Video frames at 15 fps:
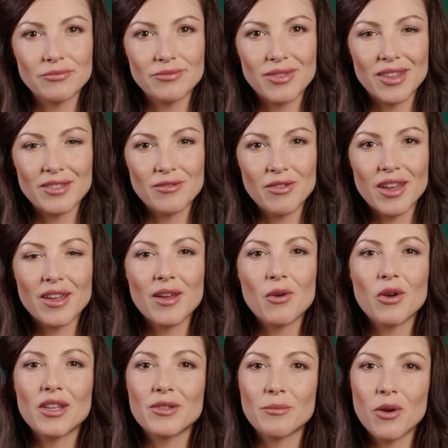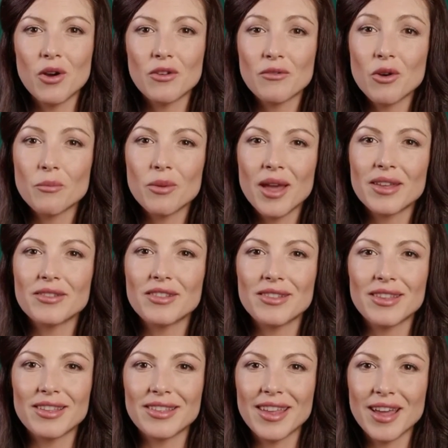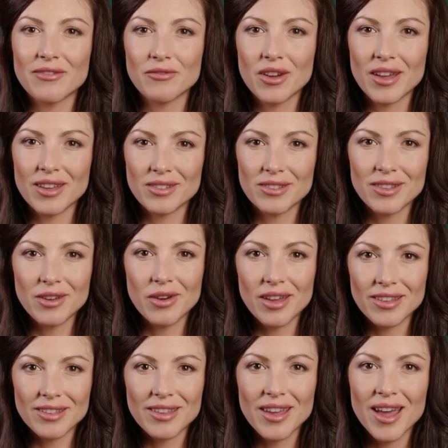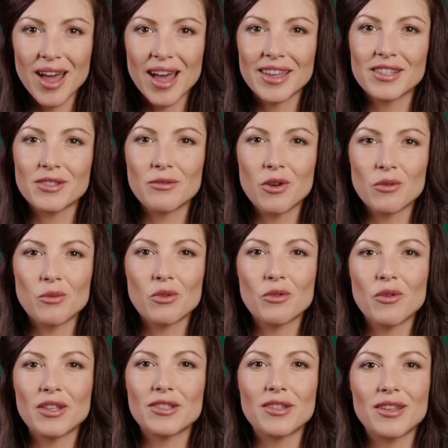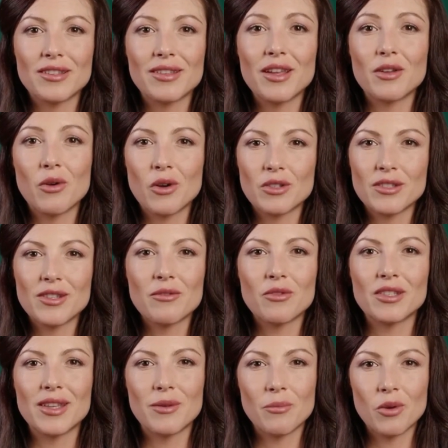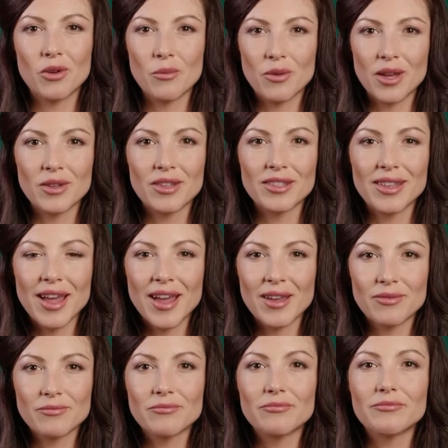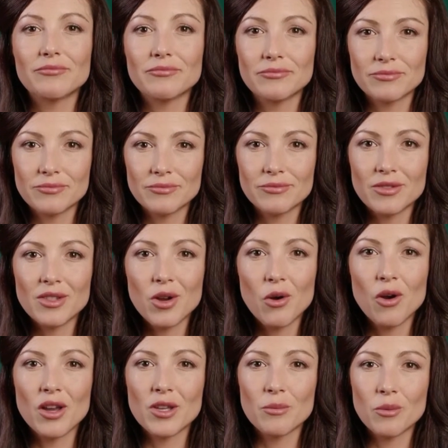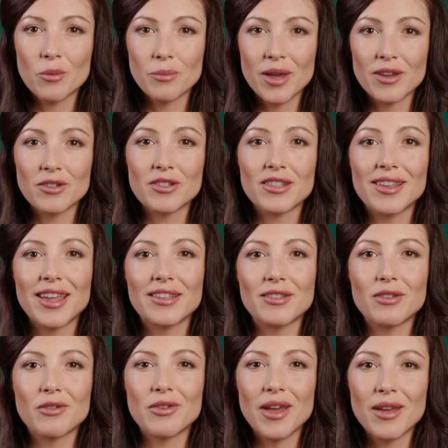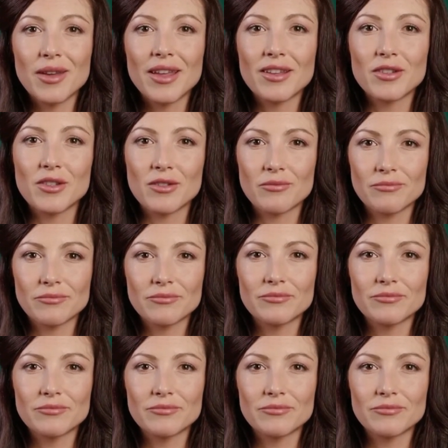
This video is part of our practice exam video series, and is filled with questions that closely resemble the real exam. So are you prepared to test your knowledge?